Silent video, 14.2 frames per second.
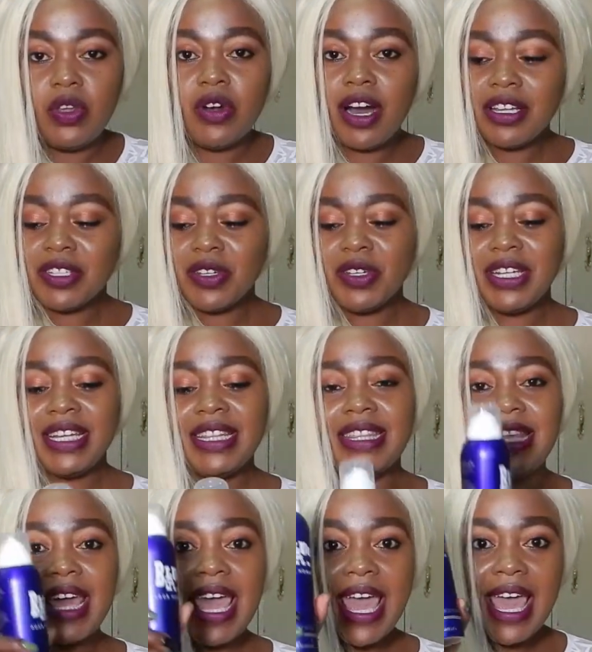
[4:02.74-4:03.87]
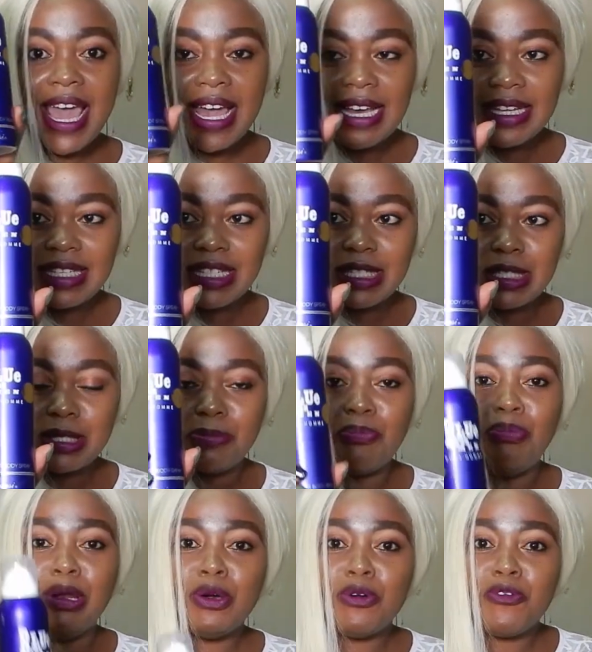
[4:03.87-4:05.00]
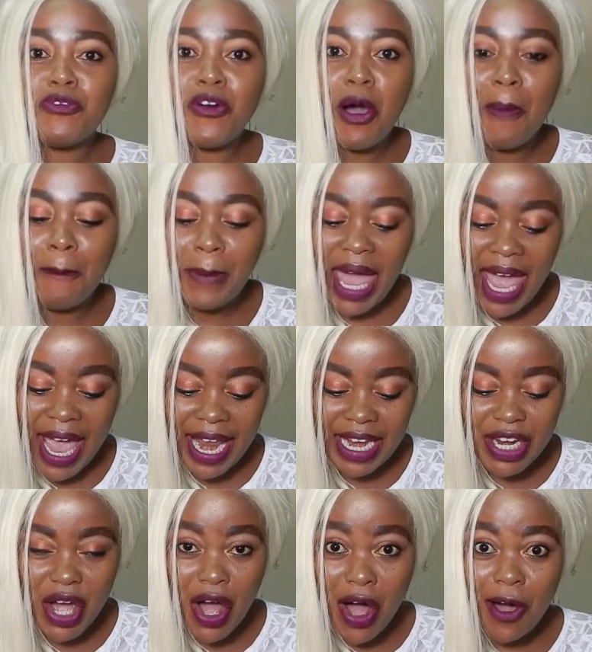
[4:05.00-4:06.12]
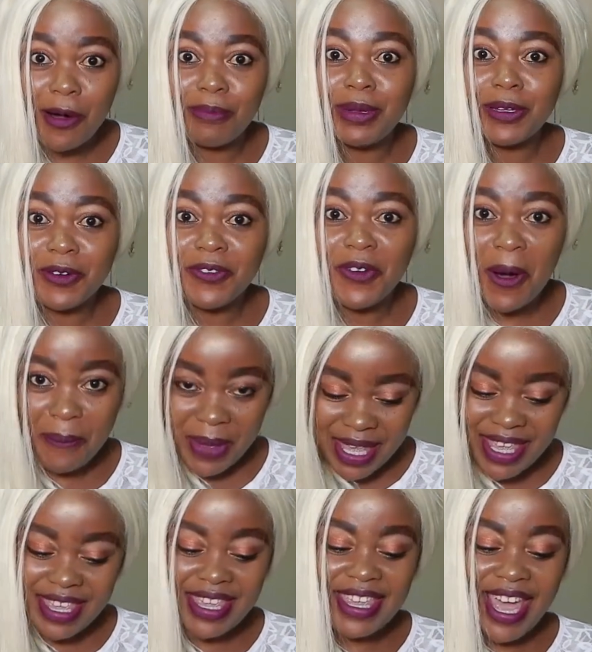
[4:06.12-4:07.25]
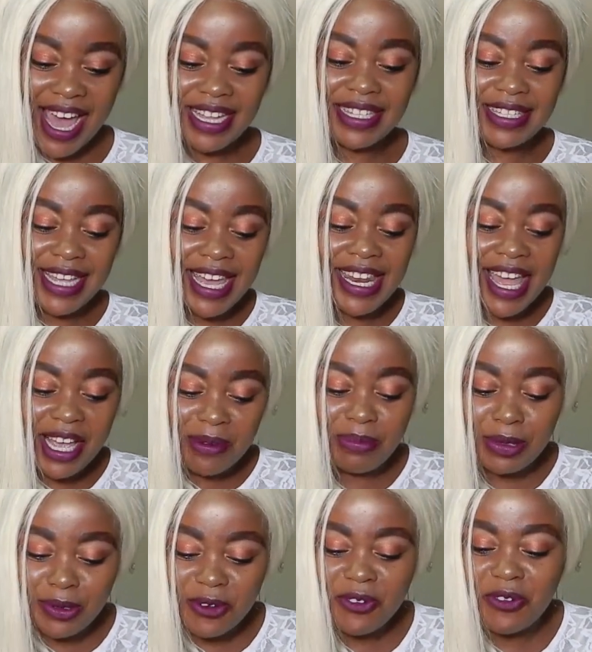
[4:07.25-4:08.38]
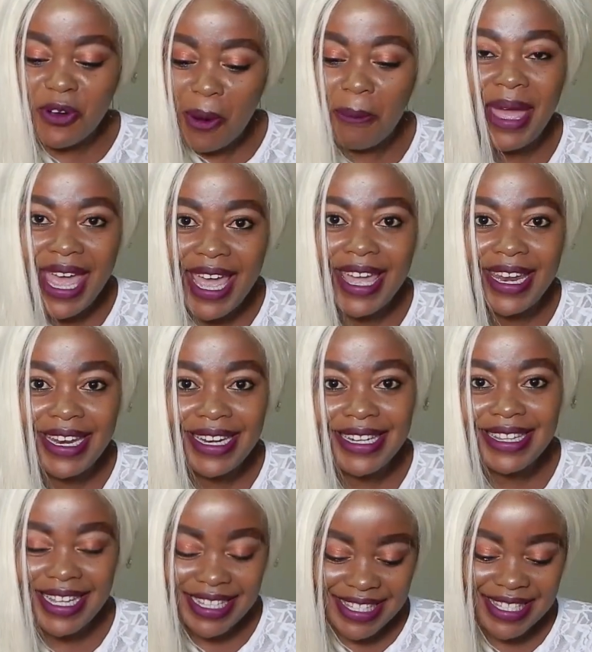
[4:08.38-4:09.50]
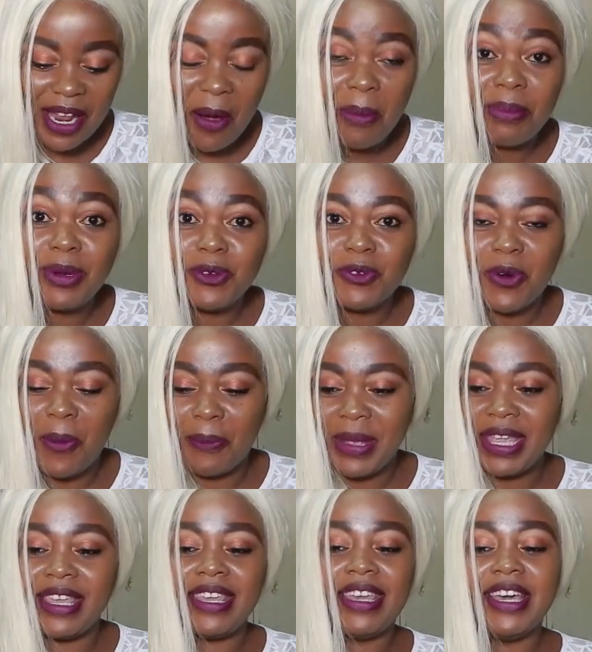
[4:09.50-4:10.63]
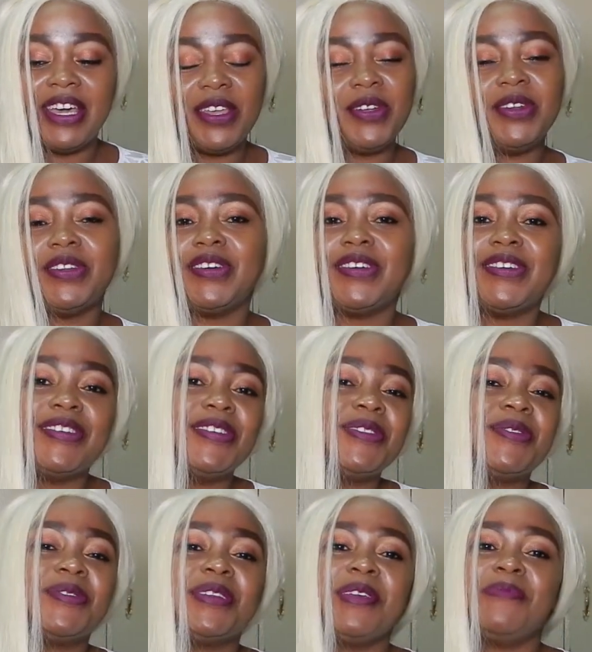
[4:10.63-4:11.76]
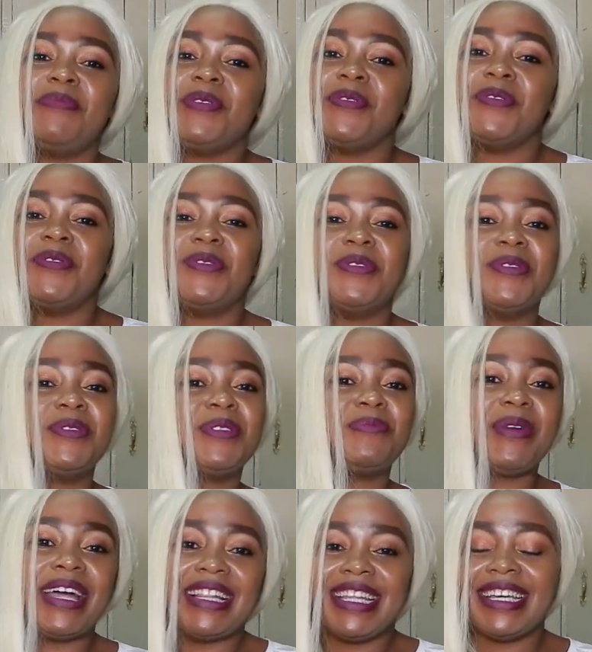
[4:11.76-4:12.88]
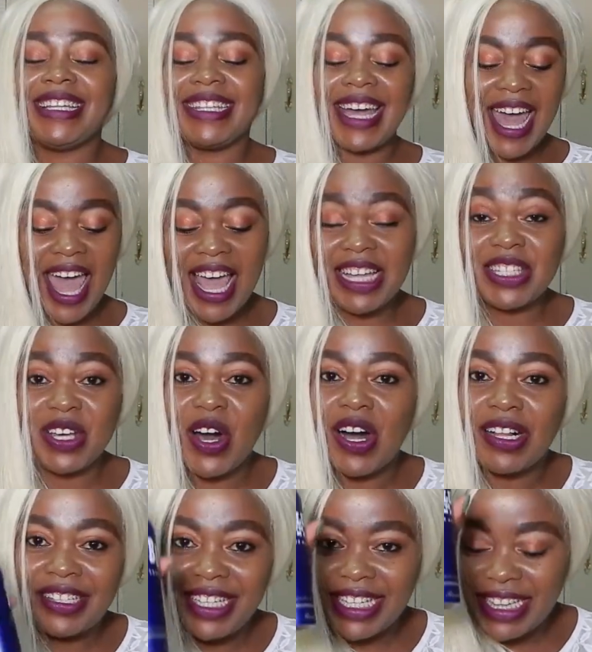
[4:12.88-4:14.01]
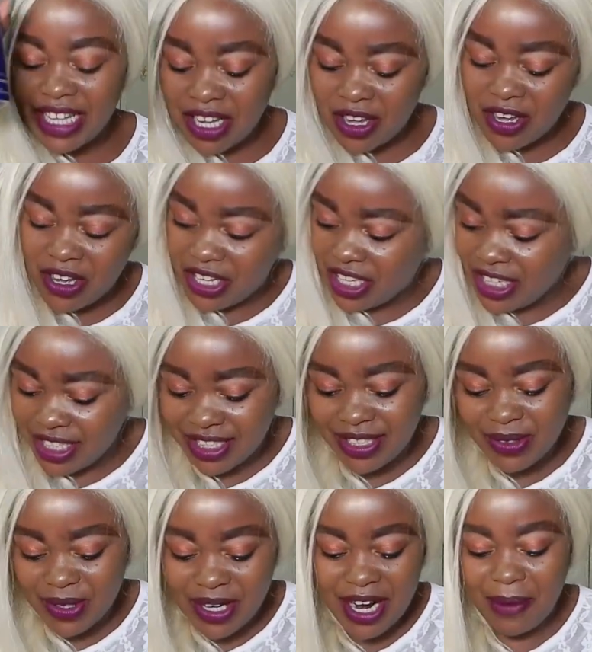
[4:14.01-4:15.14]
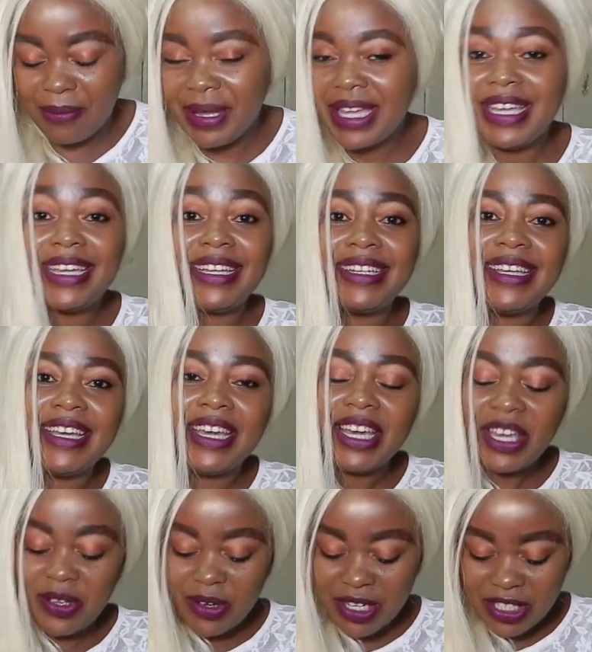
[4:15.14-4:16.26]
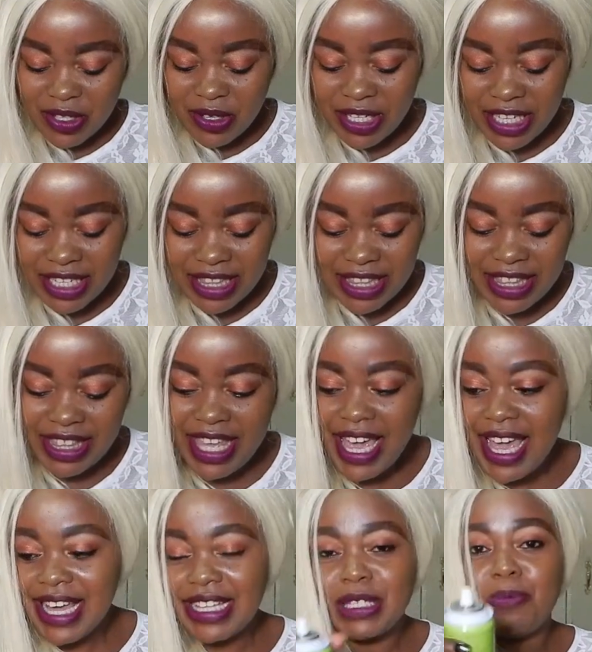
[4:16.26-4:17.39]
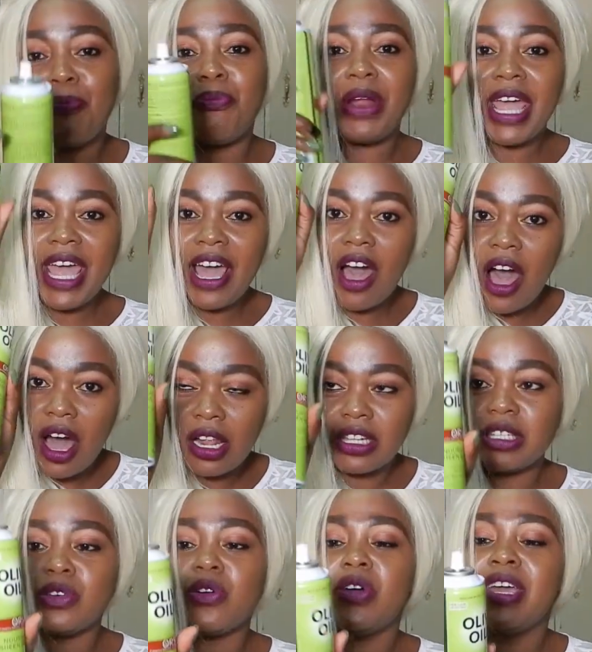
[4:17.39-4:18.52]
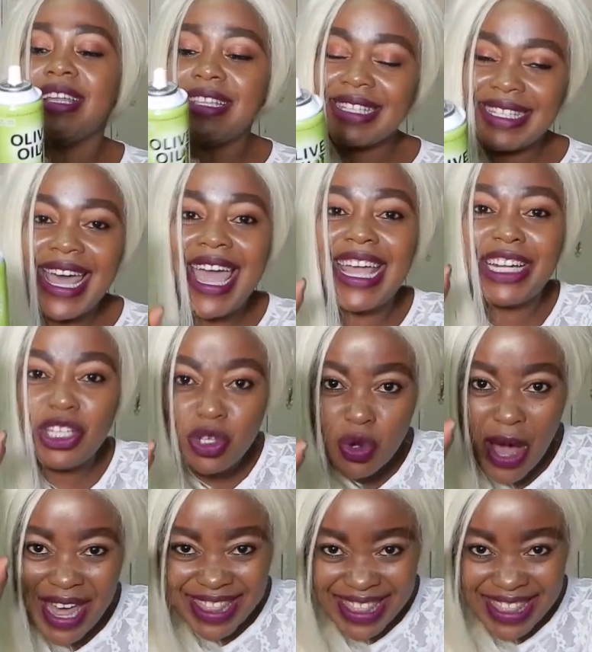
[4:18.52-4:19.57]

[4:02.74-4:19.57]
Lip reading: You also need this blue for men. No, blue for me. Yes, I like blue for men. It's now blue for me, you know, to keep you smelling nice all day long, you know what I mean. You also need this spray also inside you